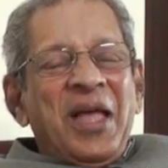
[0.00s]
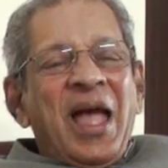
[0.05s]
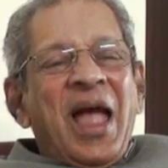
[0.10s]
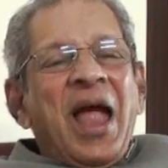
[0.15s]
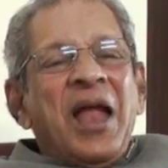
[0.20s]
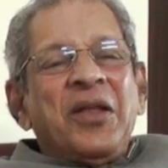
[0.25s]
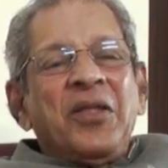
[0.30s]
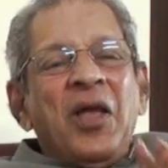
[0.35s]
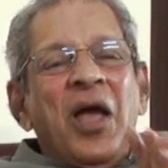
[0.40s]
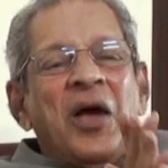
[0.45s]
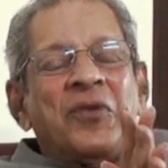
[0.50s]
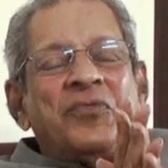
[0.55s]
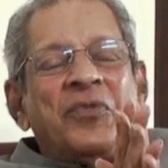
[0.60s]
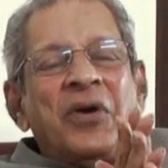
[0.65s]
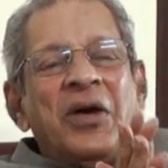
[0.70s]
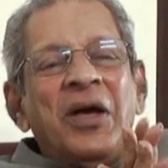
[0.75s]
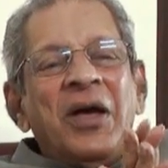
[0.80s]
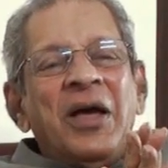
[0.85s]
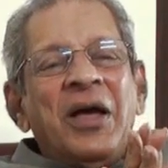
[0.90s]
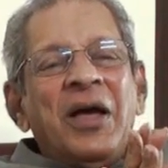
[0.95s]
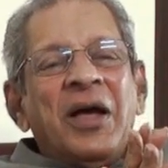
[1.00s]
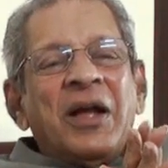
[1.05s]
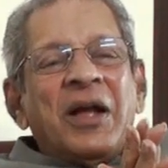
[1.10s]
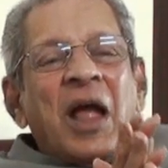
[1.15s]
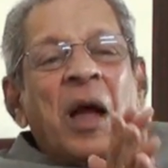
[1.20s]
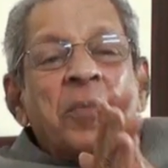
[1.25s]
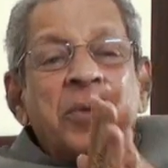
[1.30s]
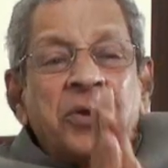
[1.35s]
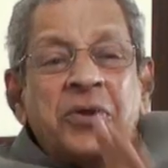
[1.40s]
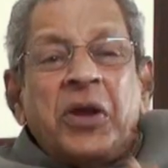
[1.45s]
And you have
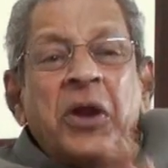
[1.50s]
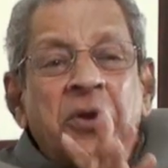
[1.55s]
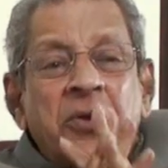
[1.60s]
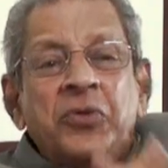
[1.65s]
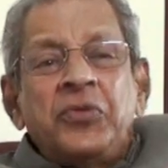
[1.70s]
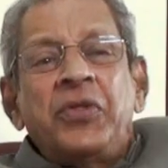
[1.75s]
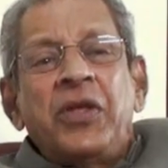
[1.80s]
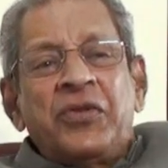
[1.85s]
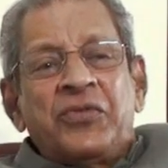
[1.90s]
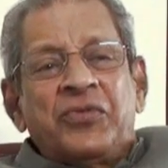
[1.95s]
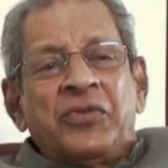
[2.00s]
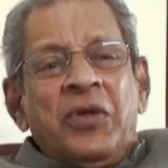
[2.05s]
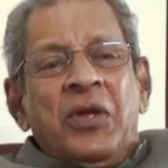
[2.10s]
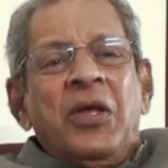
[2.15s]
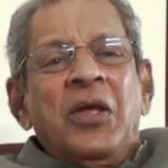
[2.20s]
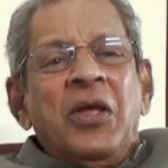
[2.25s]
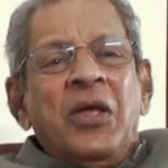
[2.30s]
committed to this.